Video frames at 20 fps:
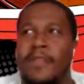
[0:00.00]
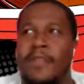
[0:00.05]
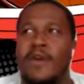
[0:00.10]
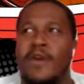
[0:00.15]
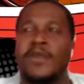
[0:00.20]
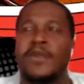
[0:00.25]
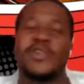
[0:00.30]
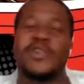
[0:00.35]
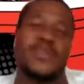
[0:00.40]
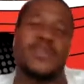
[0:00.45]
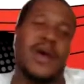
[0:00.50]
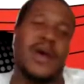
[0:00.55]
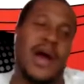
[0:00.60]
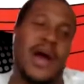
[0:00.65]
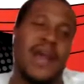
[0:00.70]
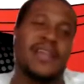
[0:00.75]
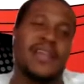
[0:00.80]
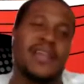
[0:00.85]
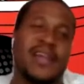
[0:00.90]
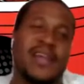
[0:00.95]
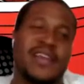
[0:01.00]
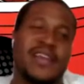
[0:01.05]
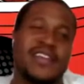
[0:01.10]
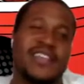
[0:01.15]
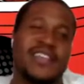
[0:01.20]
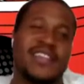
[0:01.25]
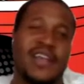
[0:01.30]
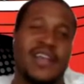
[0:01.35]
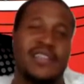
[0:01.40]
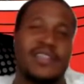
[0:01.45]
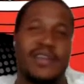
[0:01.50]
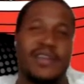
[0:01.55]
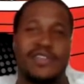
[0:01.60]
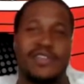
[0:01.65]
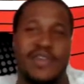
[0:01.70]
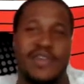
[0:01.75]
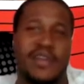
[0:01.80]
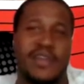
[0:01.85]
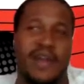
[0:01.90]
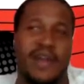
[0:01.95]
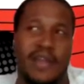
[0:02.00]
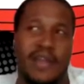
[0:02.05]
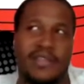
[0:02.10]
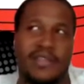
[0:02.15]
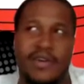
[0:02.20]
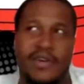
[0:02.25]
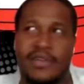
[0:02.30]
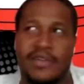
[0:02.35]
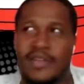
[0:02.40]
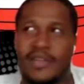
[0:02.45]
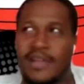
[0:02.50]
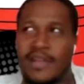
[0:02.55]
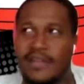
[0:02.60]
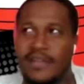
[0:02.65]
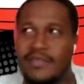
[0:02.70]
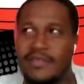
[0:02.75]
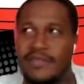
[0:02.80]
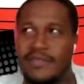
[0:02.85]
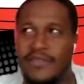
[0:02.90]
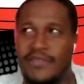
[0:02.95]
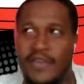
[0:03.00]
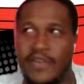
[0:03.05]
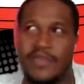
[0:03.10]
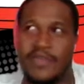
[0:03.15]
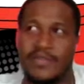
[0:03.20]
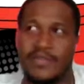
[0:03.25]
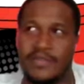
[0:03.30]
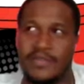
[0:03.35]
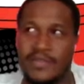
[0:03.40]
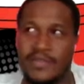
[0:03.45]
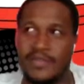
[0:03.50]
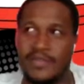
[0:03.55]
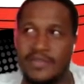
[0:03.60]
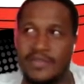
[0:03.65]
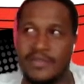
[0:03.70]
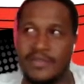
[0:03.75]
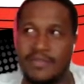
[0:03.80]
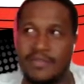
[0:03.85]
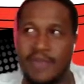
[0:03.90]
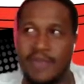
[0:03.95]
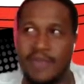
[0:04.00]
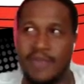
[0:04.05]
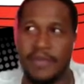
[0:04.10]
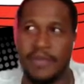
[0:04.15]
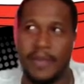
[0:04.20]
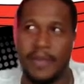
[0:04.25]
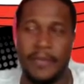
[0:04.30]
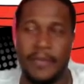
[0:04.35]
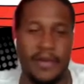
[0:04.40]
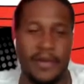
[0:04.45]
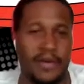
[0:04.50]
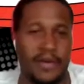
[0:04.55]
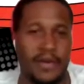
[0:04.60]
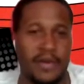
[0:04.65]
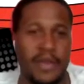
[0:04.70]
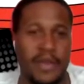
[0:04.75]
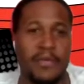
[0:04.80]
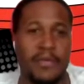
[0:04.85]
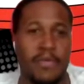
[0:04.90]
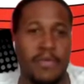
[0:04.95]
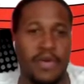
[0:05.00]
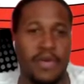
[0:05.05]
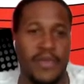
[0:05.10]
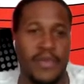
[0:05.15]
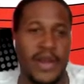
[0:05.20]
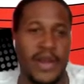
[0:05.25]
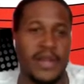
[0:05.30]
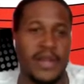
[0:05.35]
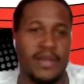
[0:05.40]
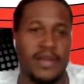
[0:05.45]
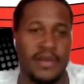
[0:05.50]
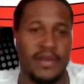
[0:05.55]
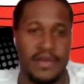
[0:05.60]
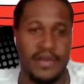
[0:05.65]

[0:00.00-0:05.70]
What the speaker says: The only reason why I ain't like it because I thought that Fields was probably he was more ready.